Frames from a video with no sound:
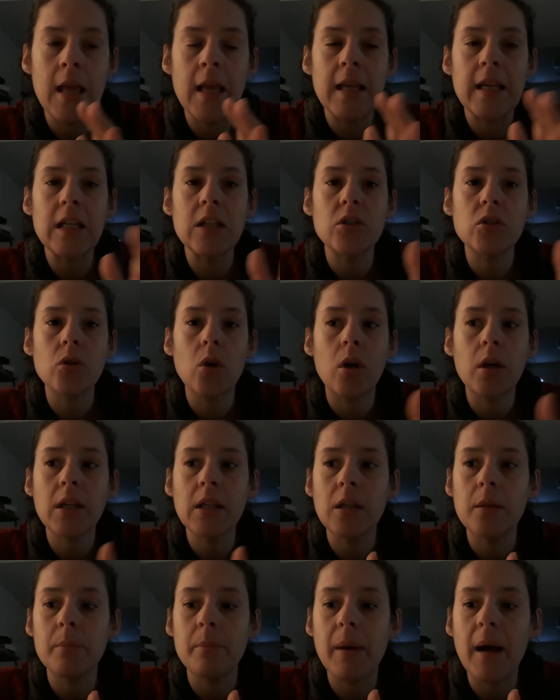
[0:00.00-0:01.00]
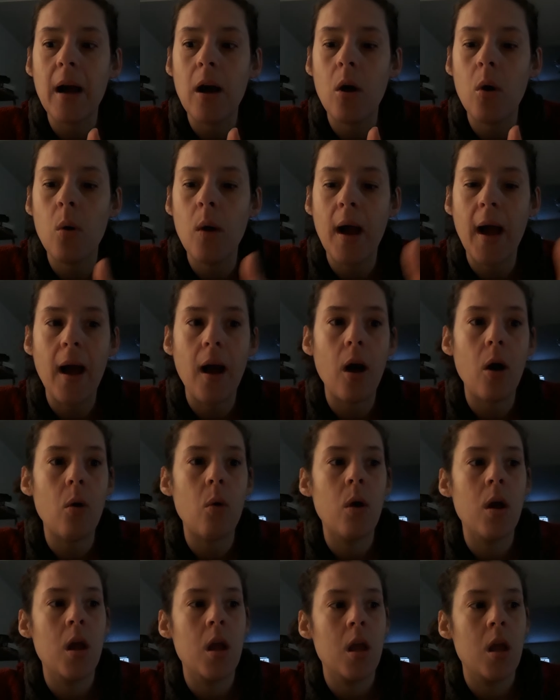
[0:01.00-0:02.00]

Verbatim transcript: He's talking about how